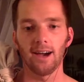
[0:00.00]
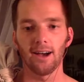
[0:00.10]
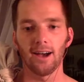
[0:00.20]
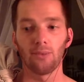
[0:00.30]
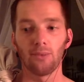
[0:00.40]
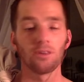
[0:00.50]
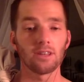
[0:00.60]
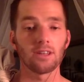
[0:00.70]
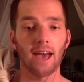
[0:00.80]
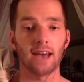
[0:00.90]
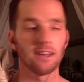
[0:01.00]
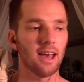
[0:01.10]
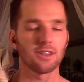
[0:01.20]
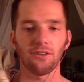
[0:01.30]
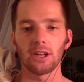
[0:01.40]
One thing to add on that,
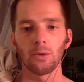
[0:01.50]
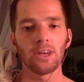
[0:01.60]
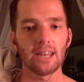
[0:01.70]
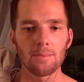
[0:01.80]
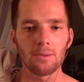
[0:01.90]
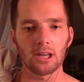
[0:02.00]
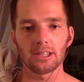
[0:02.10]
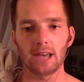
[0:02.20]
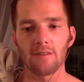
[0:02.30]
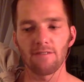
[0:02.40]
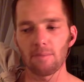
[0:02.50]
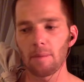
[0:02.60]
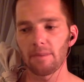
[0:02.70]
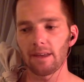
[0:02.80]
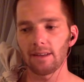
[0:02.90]
it's funny, we get emails all the time from people that are